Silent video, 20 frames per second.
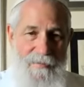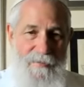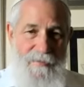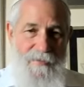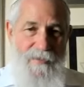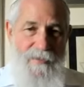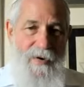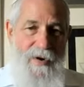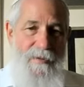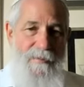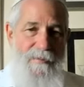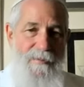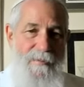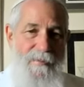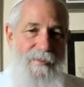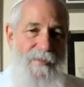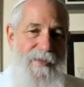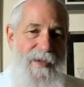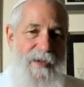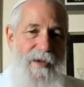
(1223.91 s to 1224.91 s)

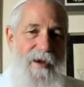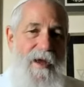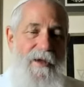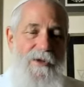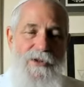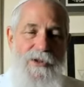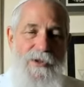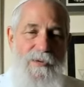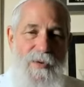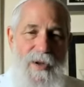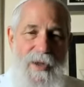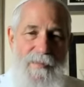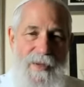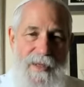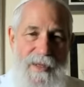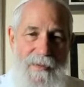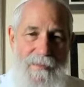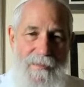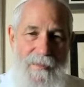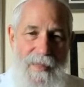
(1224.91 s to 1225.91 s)
from the Alter
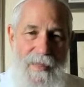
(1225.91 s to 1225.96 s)
Rebbe